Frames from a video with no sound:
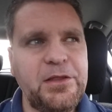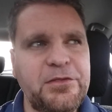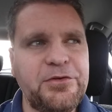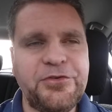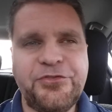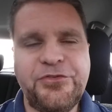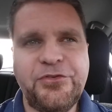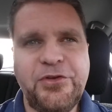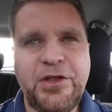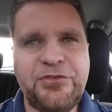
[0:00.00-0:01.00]

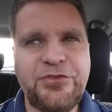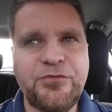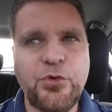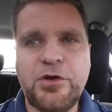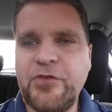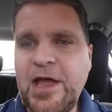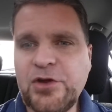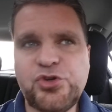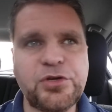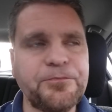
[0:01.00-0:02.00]
it's devoid of
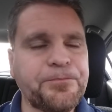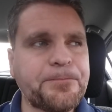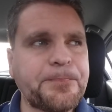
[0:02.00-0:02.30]
action.